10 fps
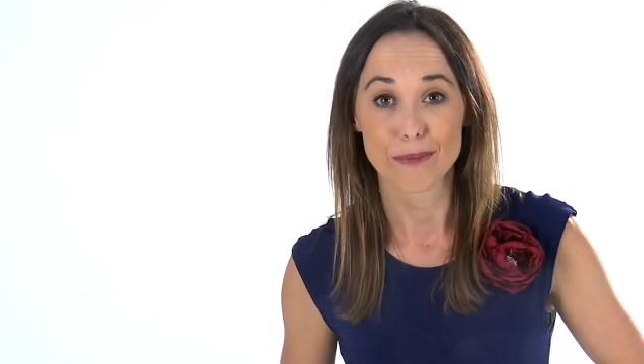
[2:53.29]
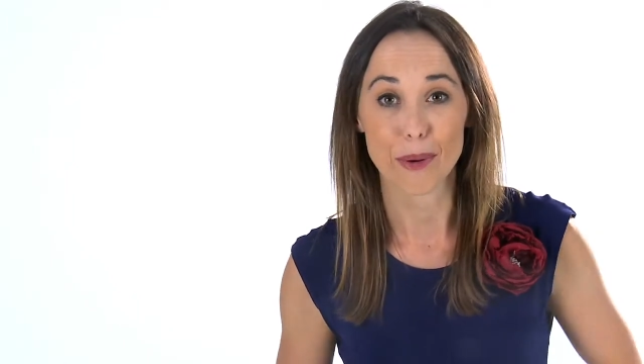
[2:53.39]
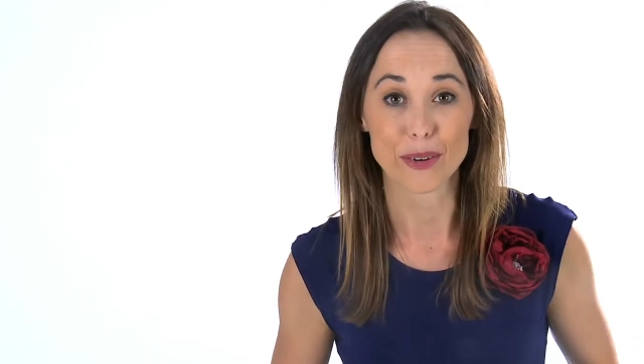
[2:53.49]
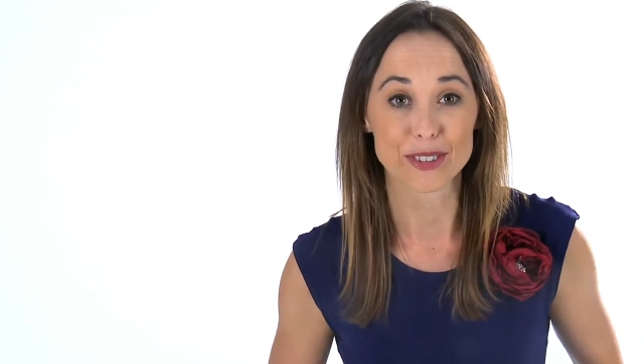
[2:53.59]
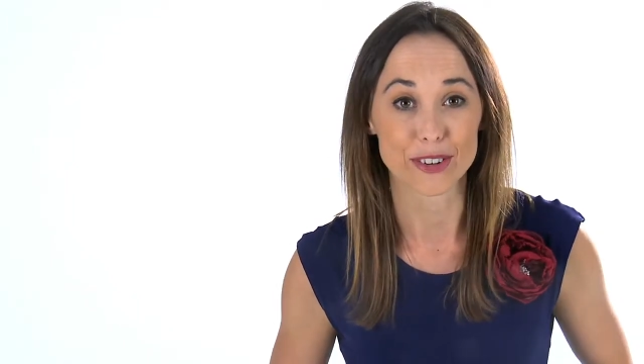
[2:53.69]

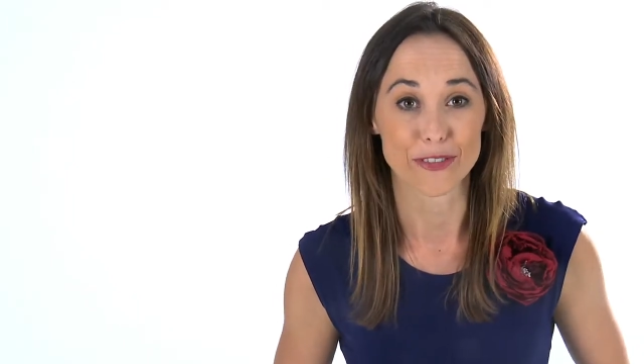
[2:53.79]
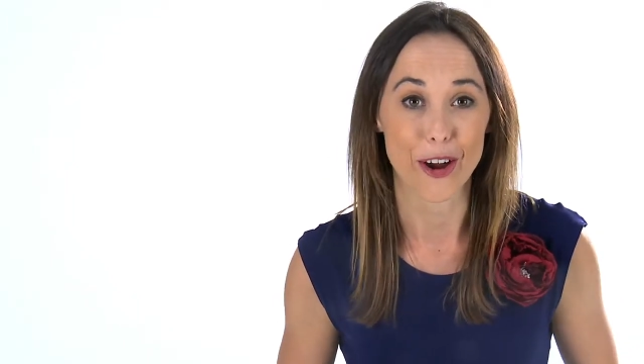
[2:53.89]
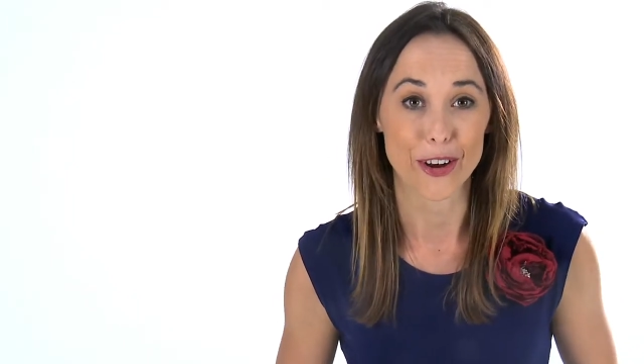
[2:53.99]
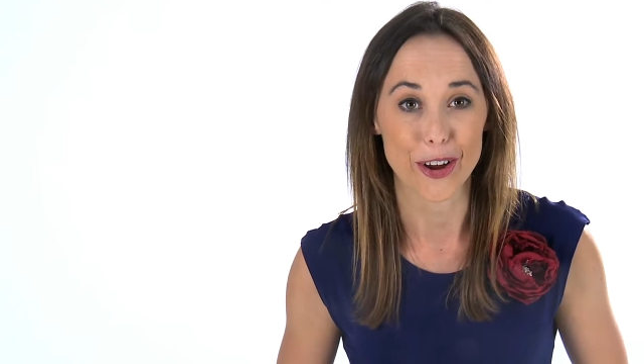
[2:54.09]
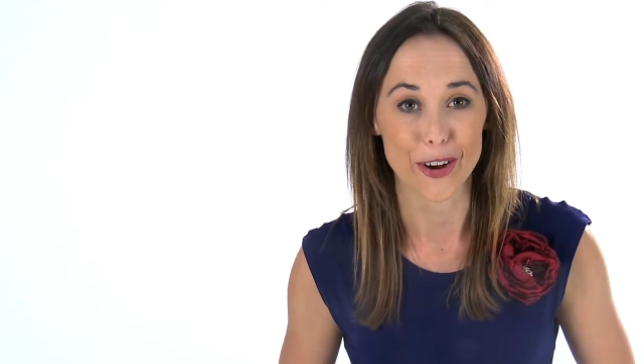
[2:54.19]
Post a
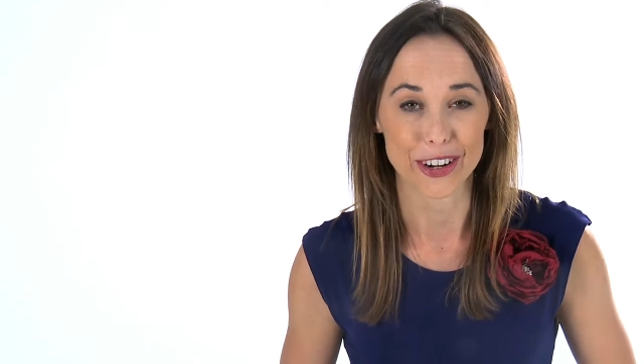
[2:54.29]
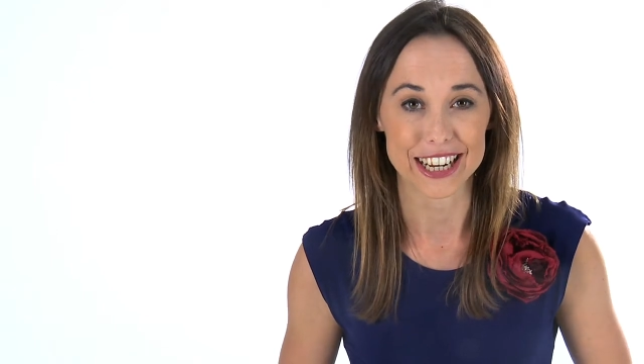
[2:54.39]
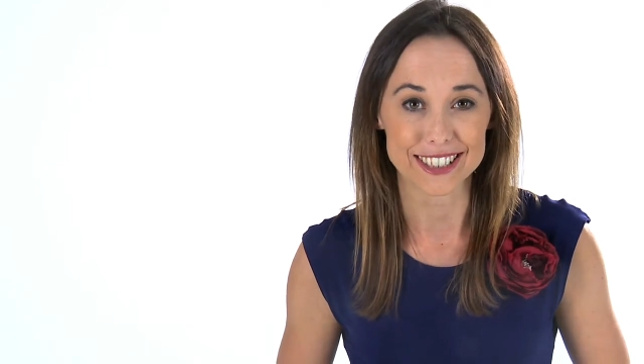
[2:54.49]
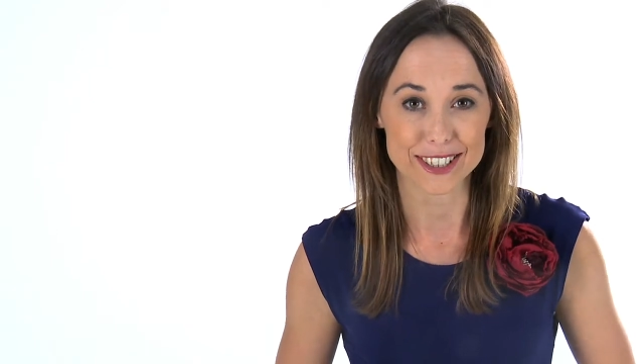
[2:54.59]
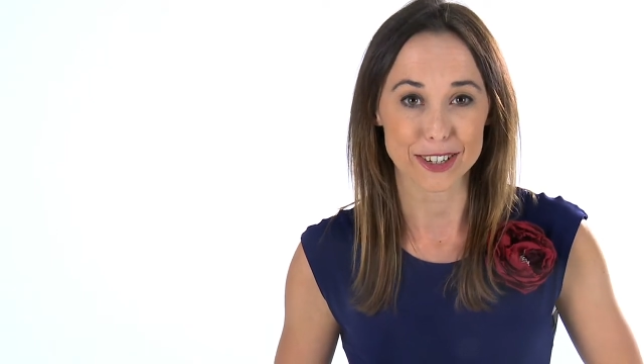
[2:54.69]
photo on
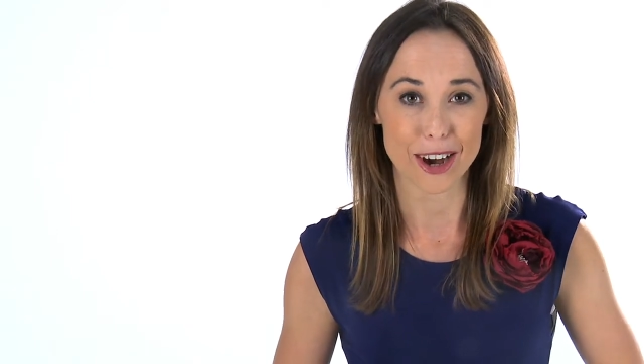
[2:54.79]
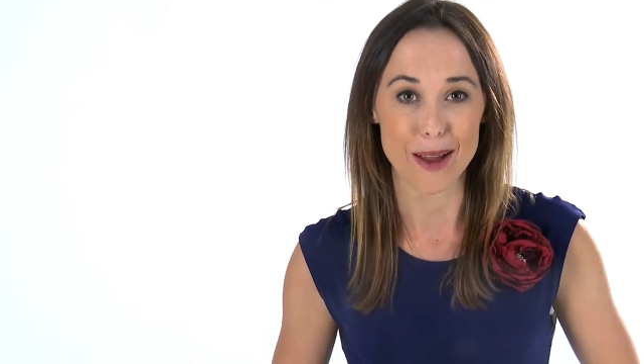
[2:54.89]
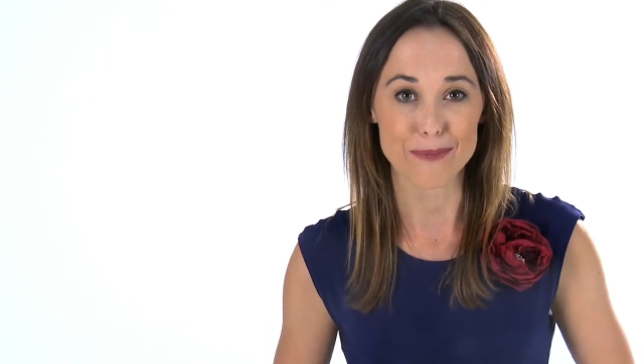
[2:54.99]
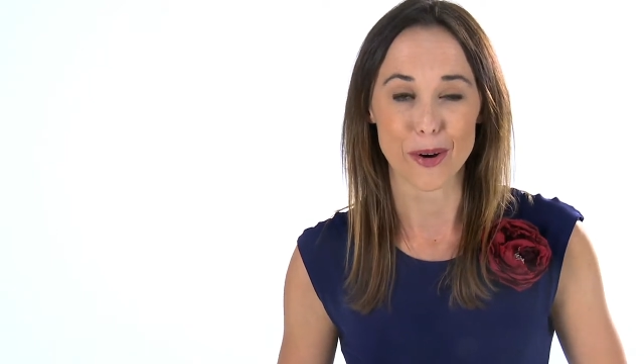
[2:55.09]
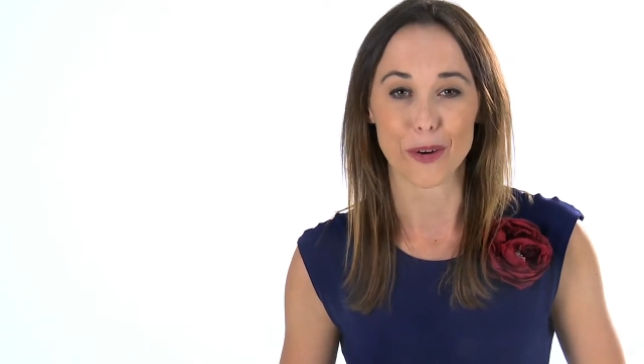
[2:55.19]

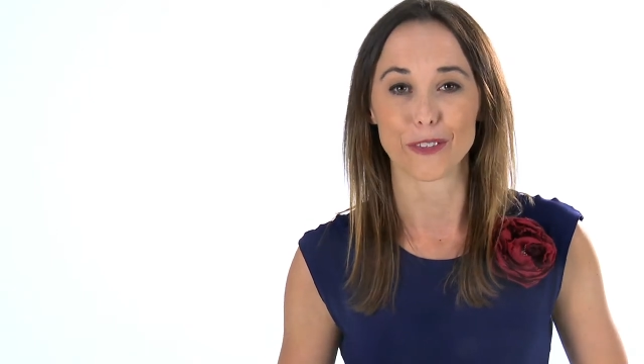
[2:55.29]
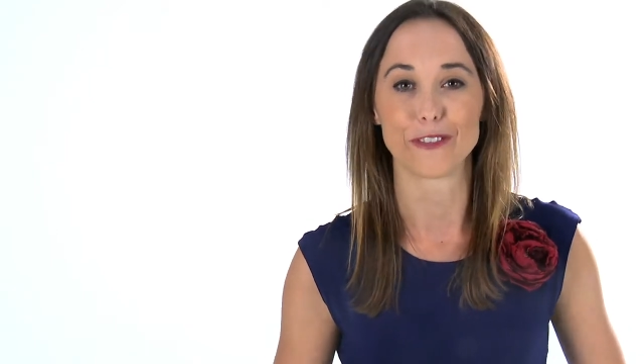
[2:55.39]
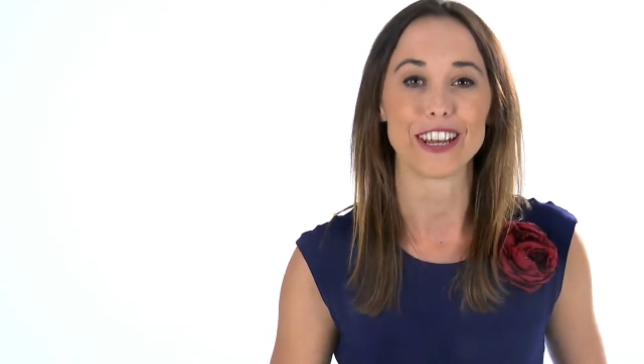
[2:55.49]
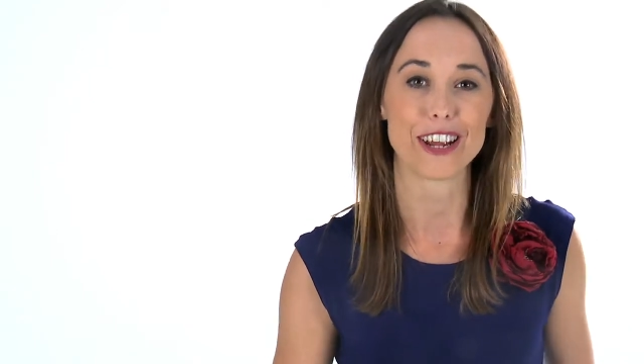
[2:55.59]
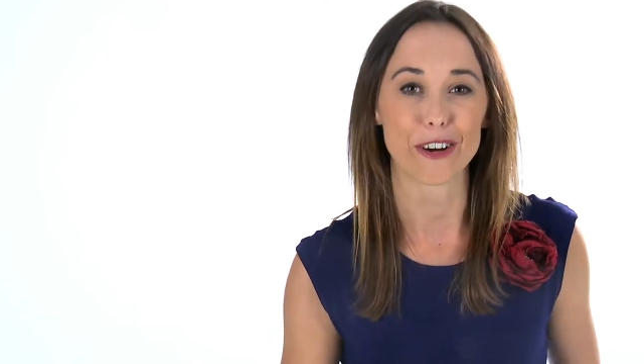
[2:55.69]
Instagram or
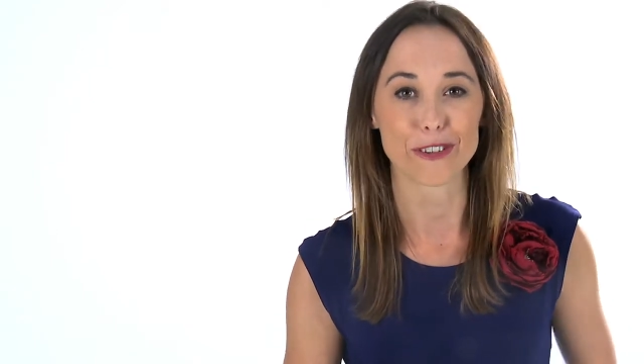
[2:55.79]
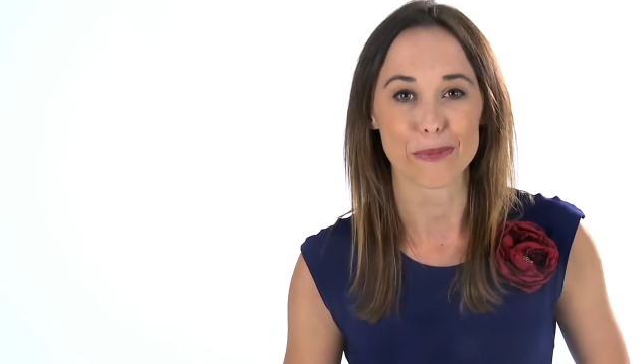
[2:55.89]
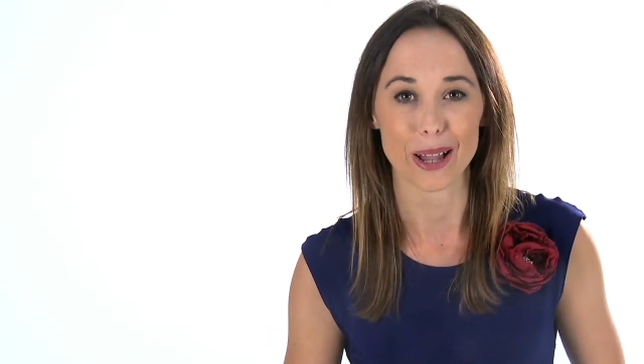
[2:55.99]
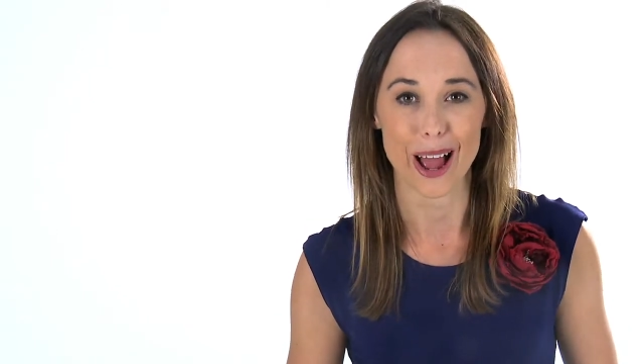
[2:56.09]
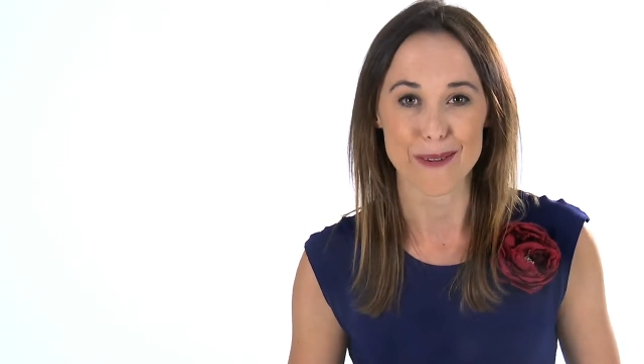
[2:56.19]
video
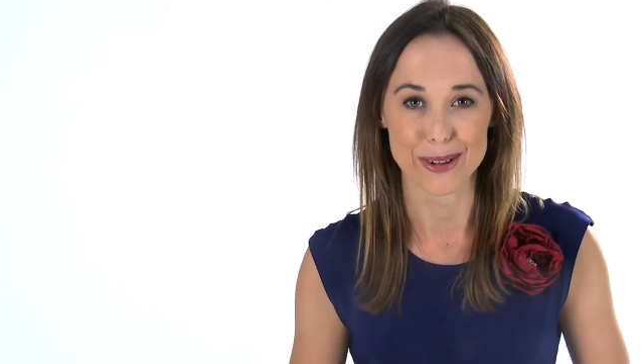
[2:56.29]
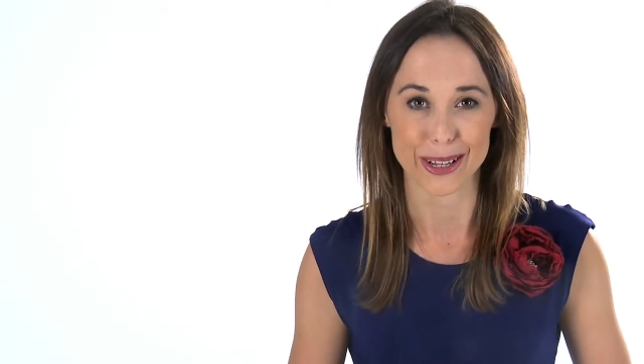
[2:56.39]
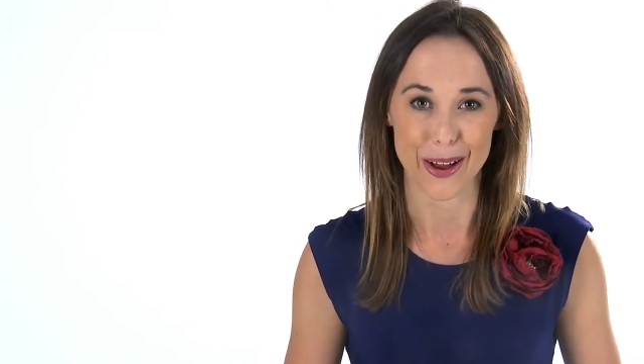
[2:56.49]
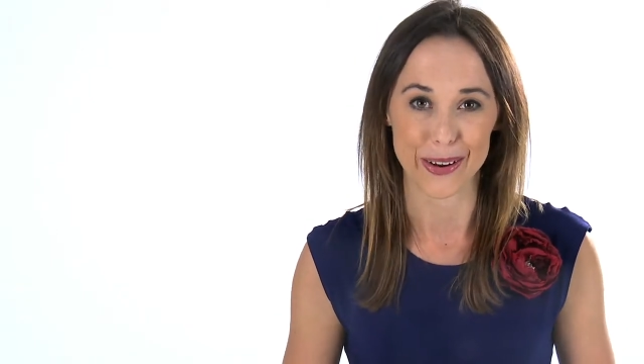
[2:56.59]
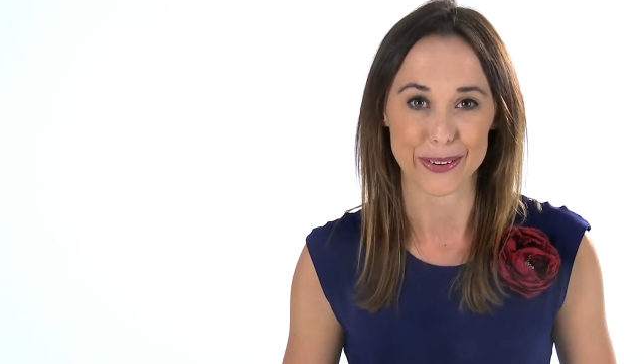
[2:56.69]
reply
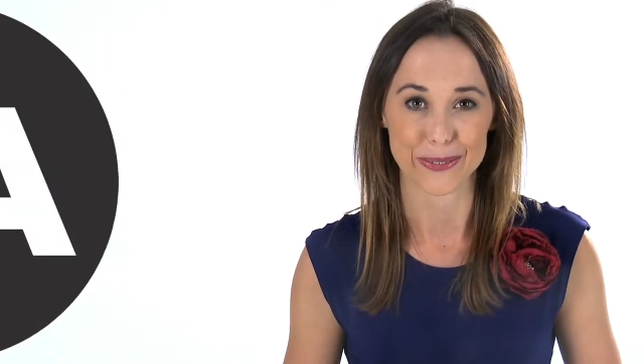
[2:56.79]
below.